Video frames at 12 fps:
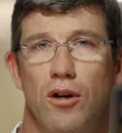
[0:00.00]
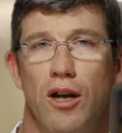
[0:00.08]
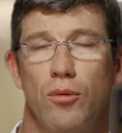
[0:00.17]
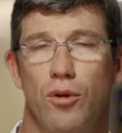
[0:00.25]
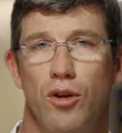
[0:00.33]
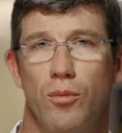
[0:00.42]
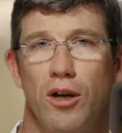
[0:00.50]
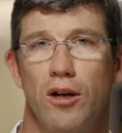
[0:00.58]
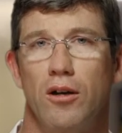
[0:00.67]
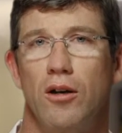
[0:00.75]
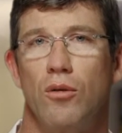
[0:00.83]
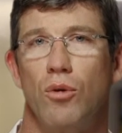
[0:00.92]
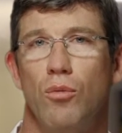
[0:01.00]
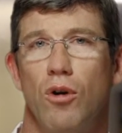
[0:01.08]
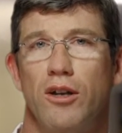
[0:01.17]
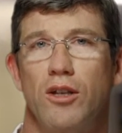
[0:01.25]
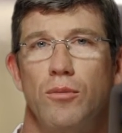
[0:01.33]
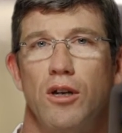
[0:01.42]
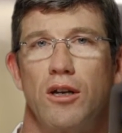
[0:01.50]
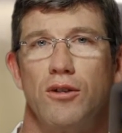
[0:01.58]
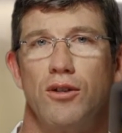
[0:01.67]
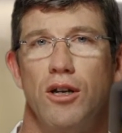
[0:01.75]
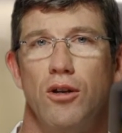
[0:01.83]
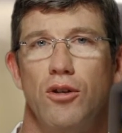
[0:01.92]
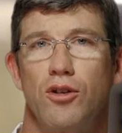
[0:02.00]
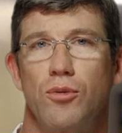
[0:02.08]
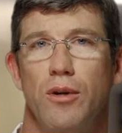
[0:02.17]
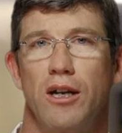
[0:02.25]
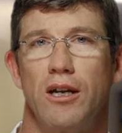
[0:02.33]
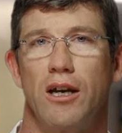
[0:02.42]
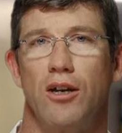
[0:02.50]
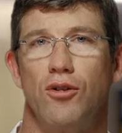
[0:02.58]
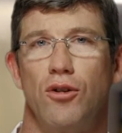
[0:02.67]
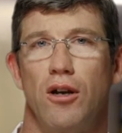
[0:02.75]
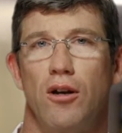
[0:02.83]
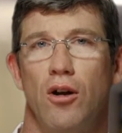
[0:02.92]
an arrhythmia, we want them to continue this medication at